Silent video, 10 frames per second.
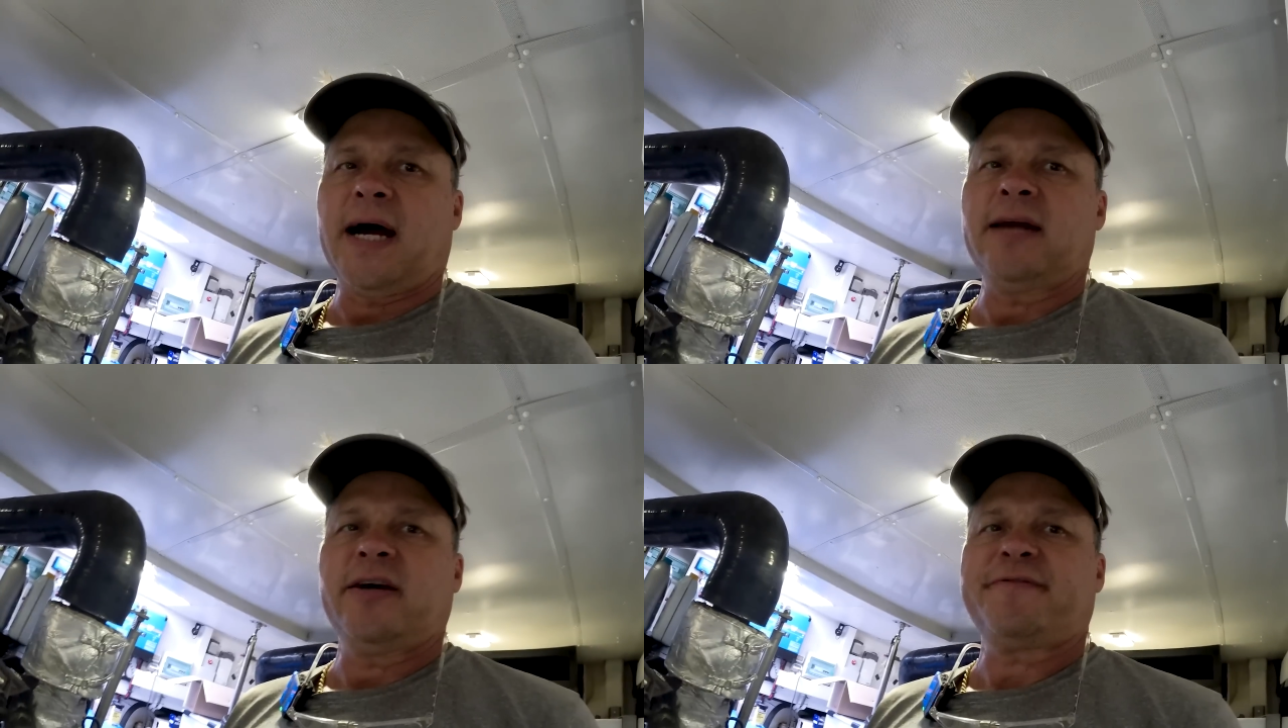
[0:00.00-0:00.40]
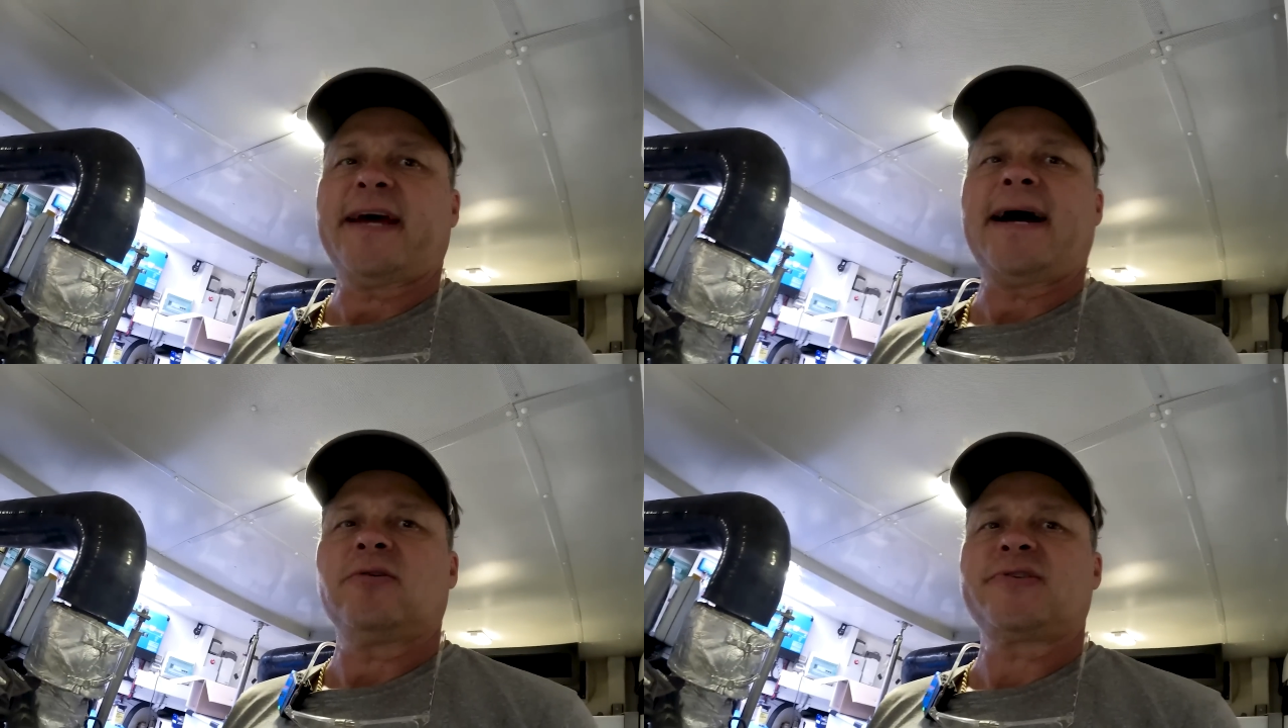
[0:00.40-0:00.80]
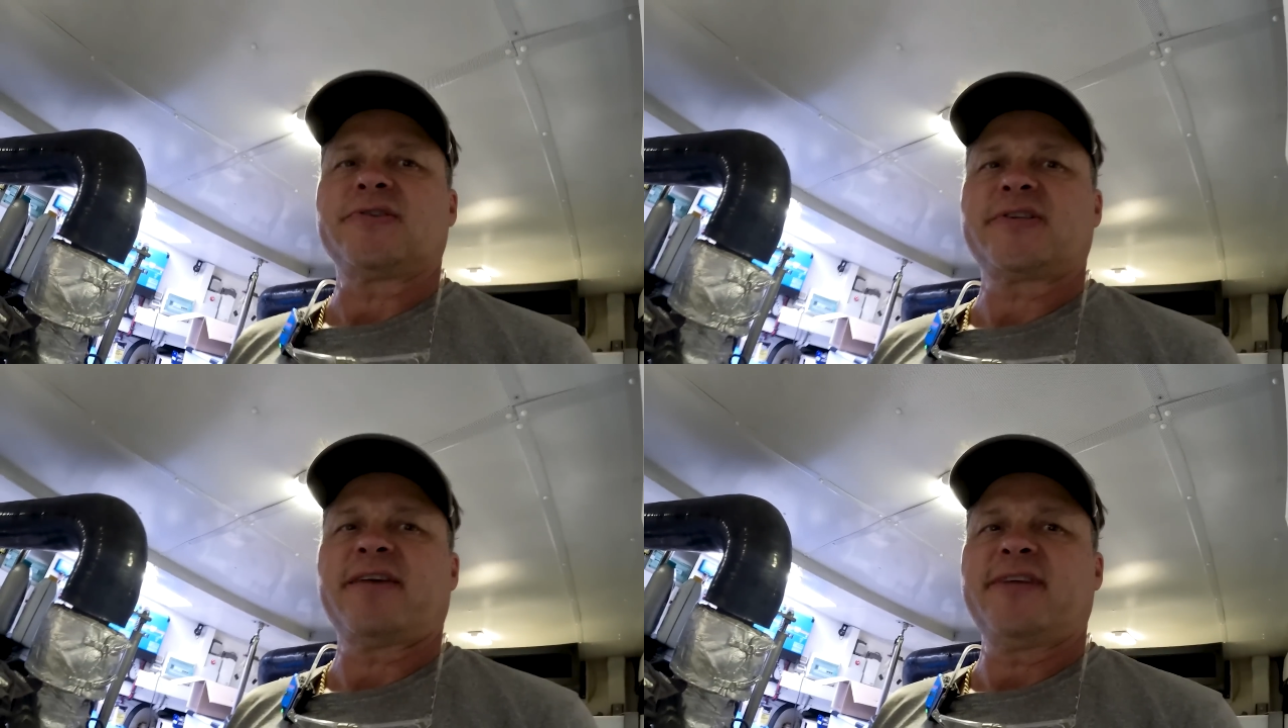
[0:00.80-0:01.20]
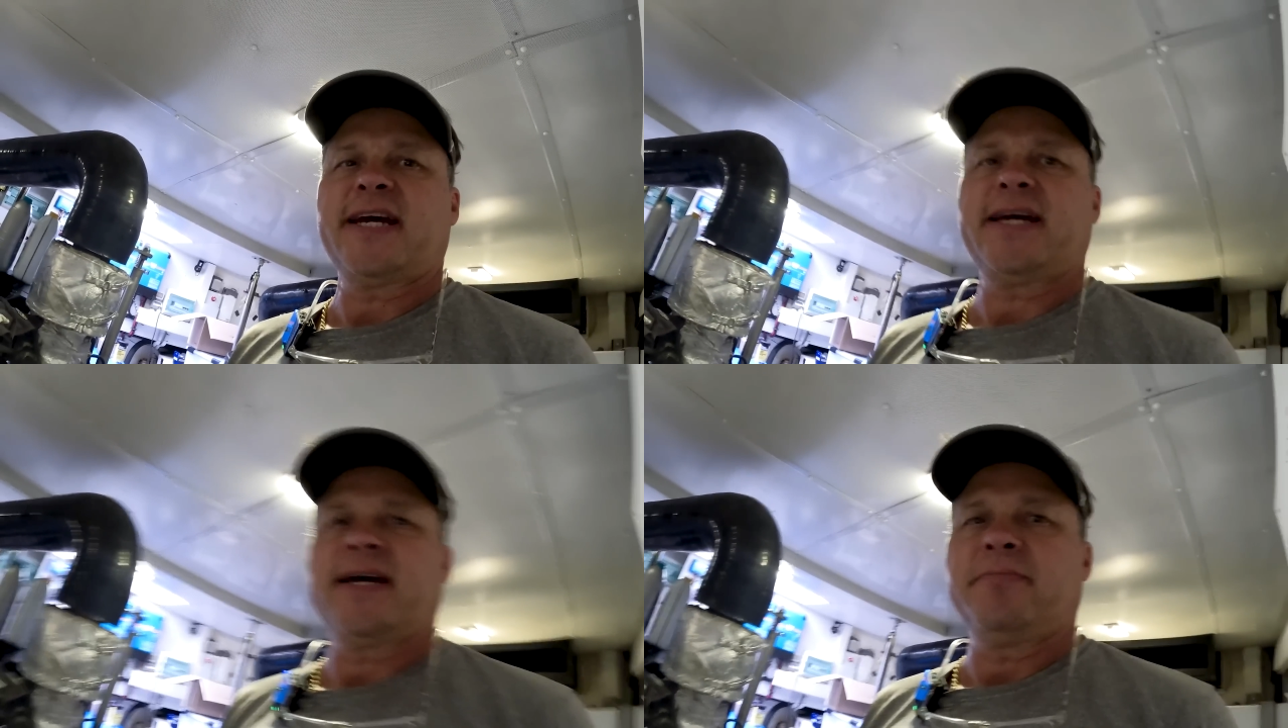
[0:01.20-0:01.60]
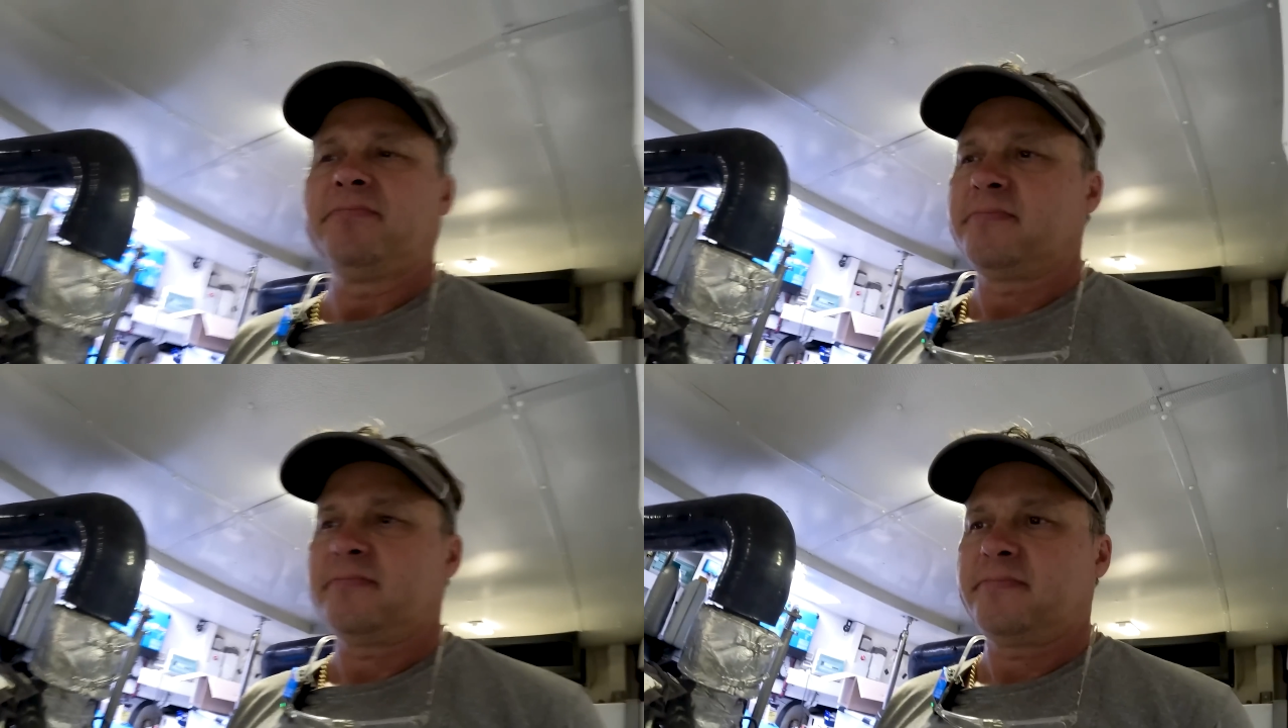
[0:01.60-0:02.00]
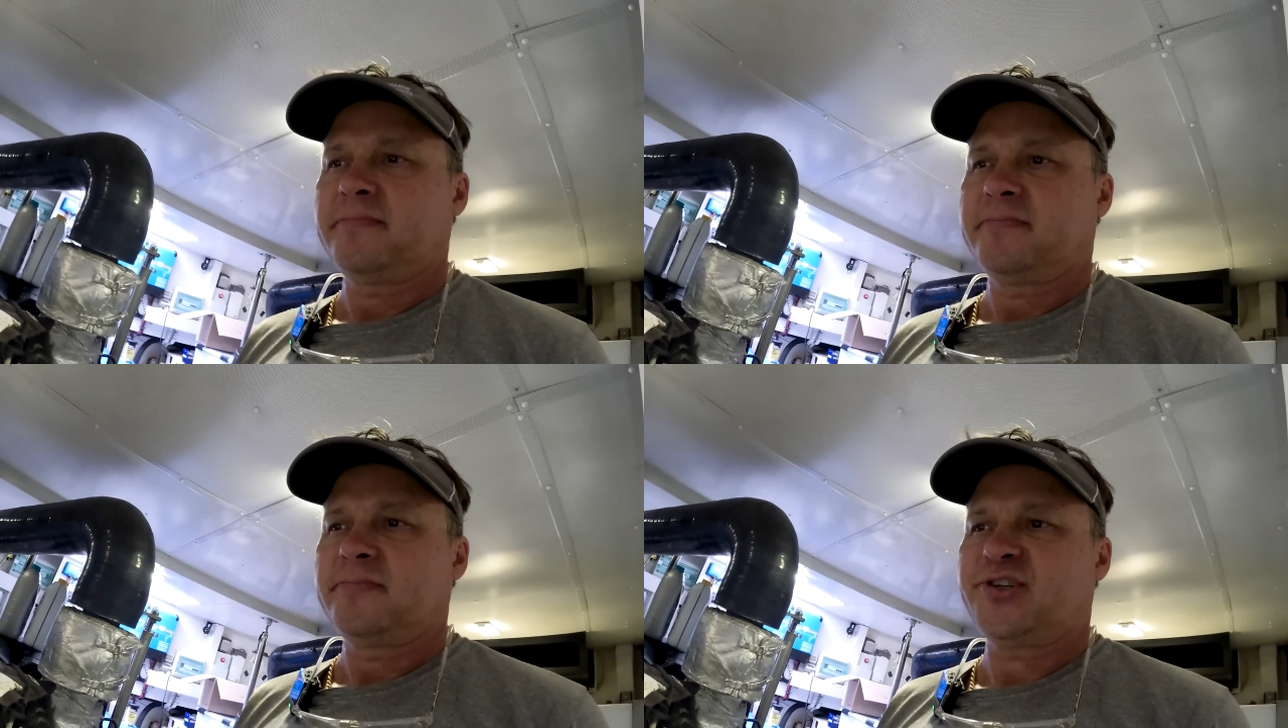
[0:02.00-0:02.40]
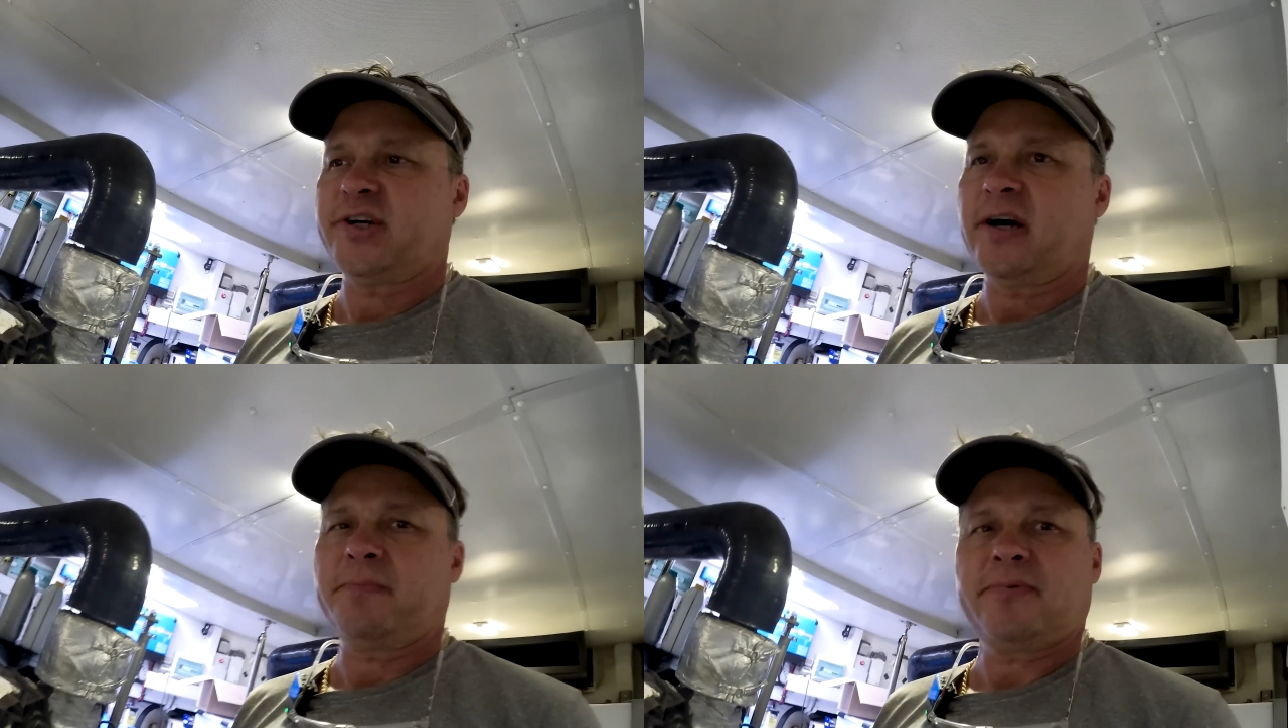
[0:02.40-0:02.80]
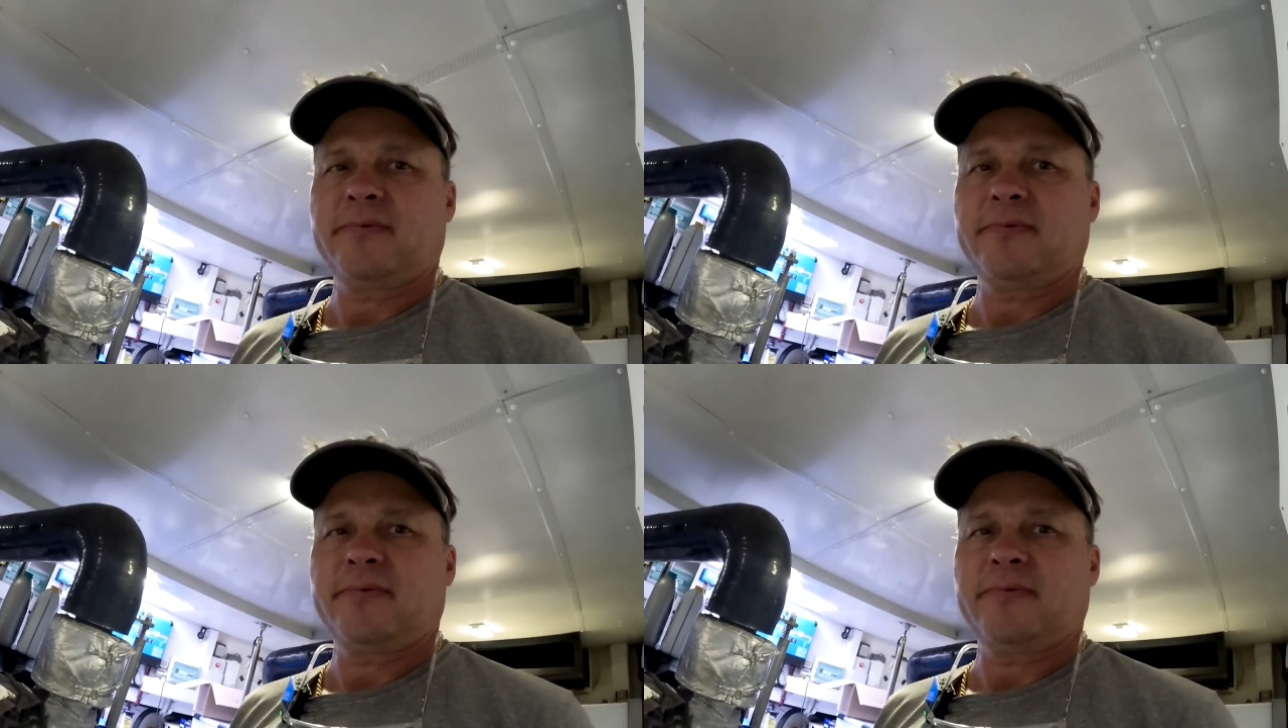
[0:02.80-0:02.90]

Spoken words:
I left the house at 7 a.m. sharp.